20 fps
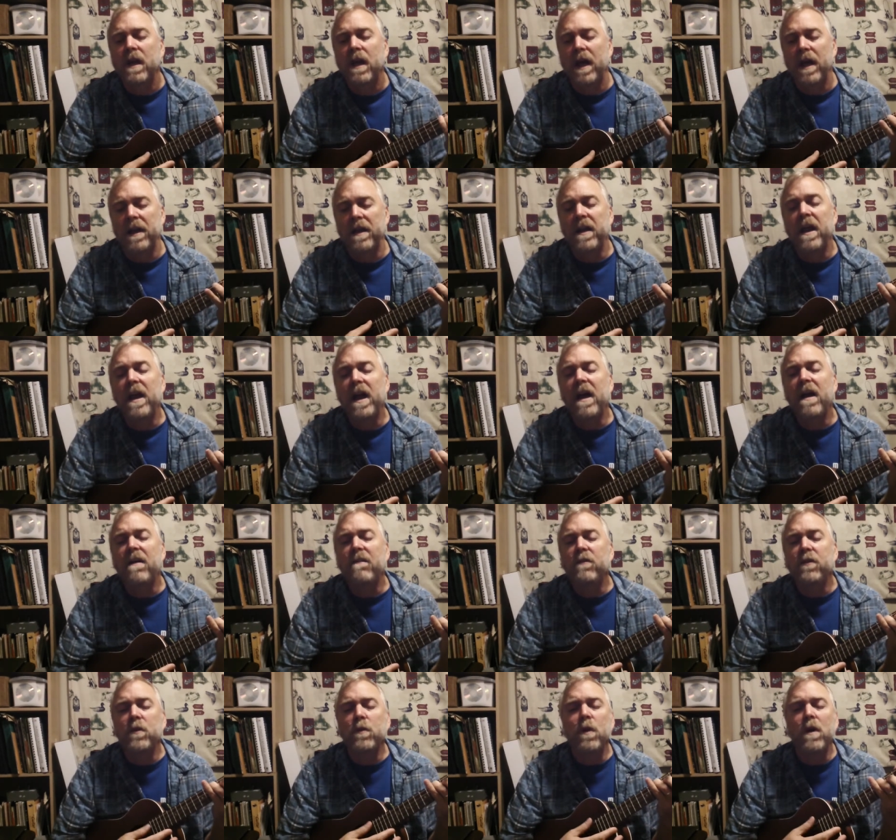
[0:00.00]
and
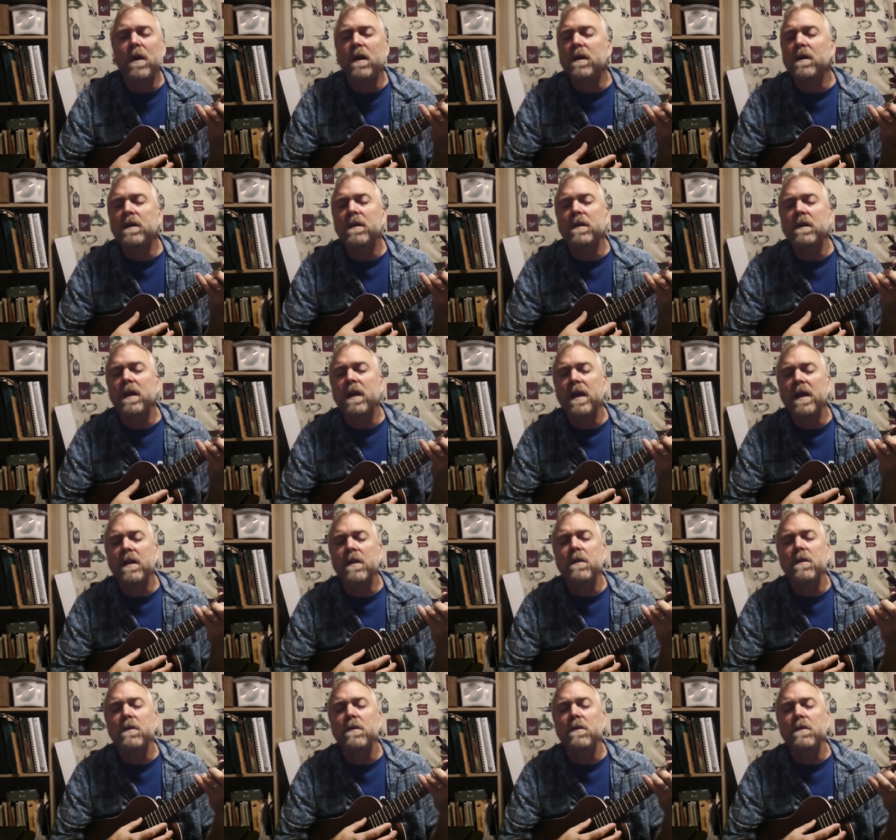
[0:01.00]
everyone I
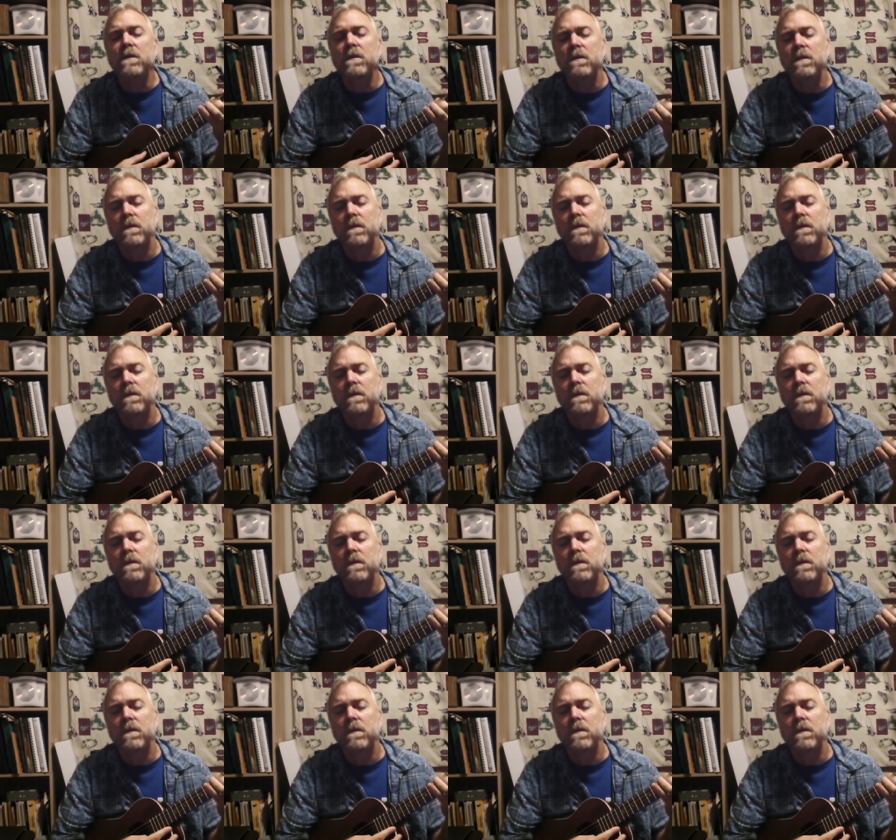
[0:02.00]
know.